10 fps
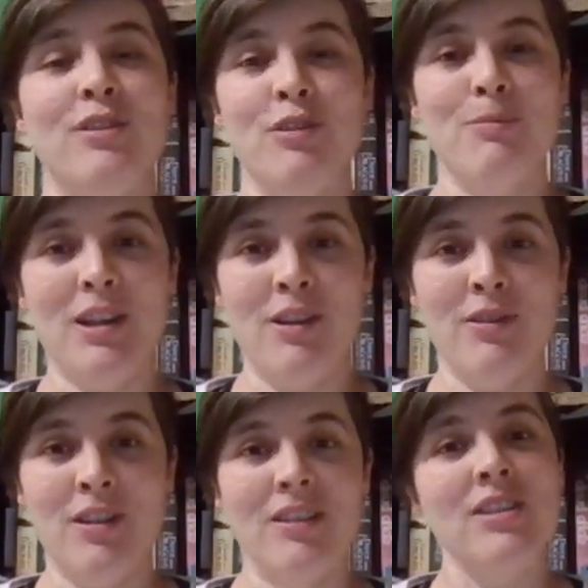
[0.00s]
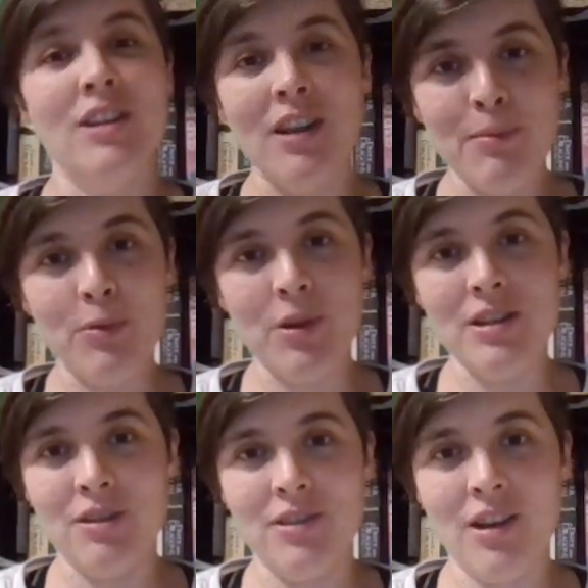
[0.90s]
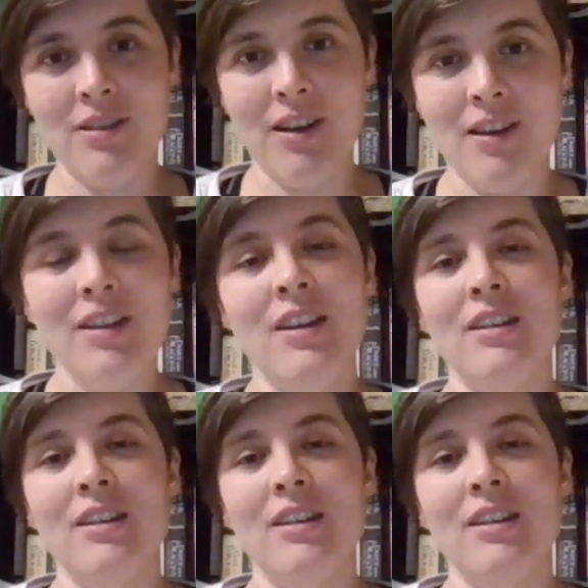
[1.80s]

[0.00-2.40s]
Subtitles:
do my yoga. So number 1, do yoga.